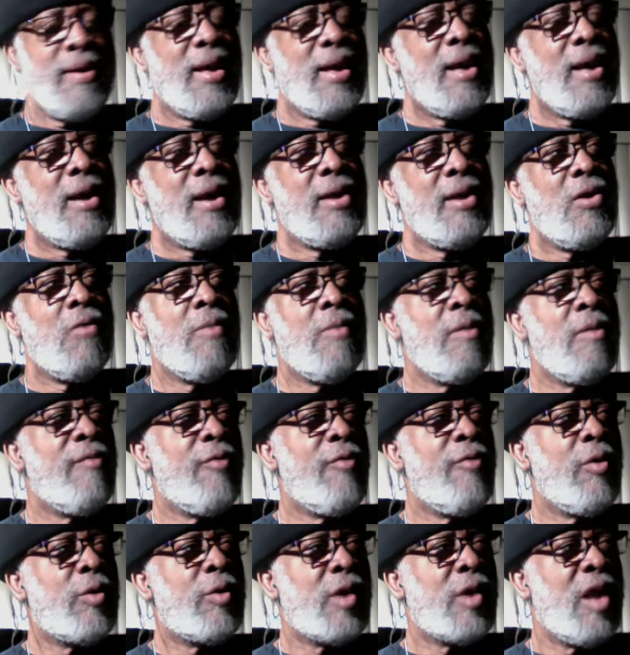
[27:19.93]
I don't remember
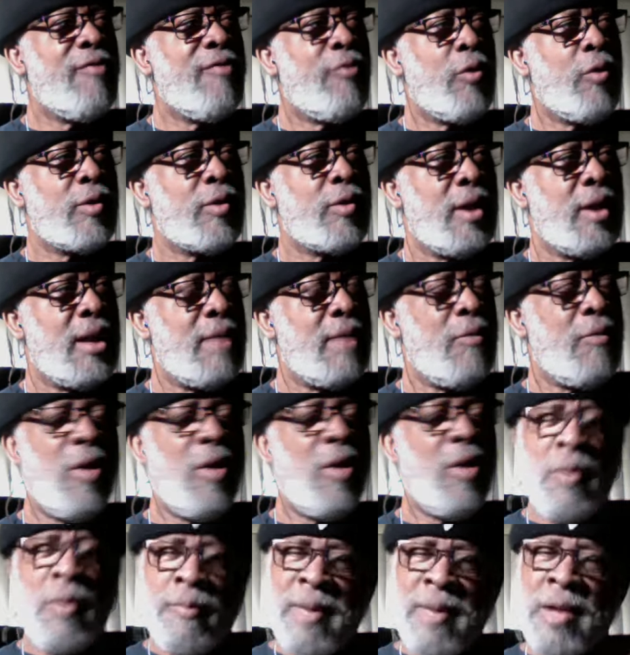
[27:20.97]

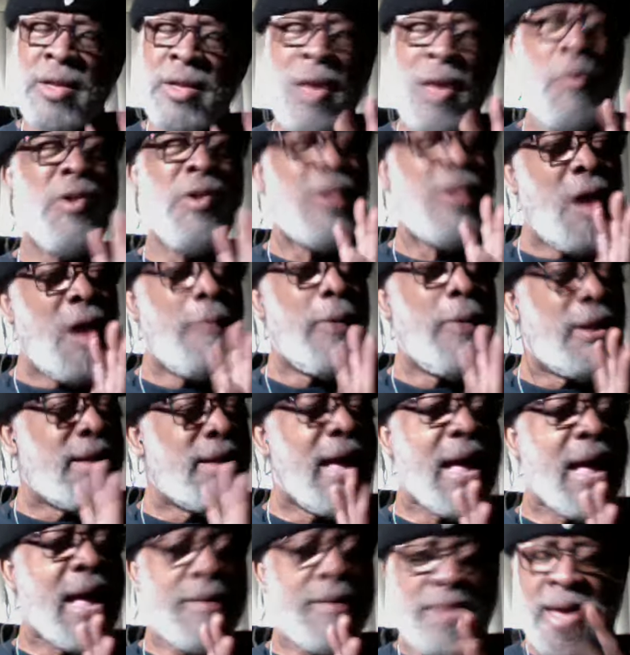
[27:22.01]
there was a couple of
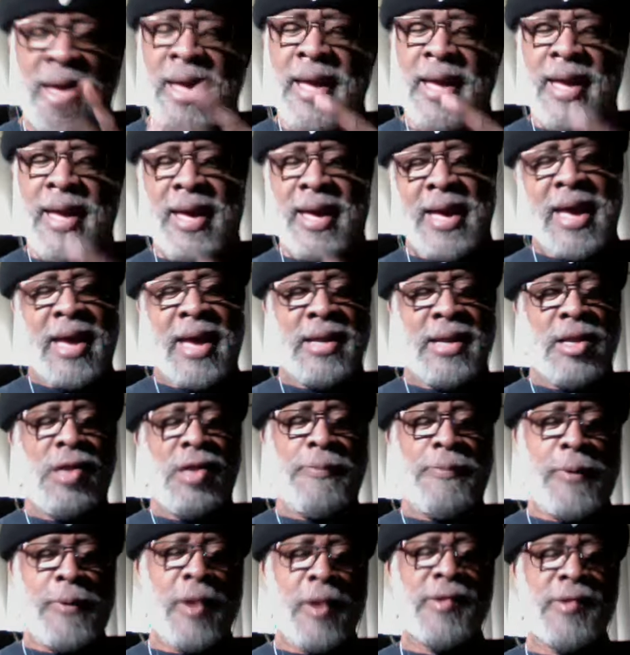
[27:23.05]
times. And this
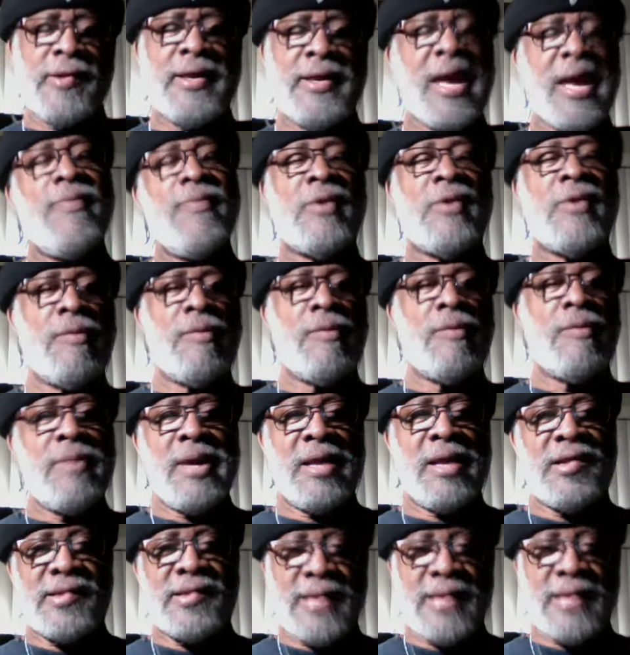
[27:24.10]
person came to me
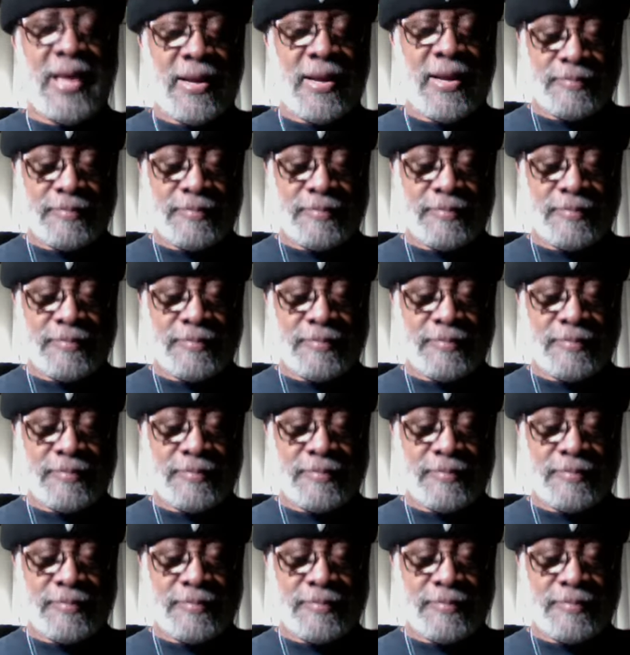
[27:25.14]
and said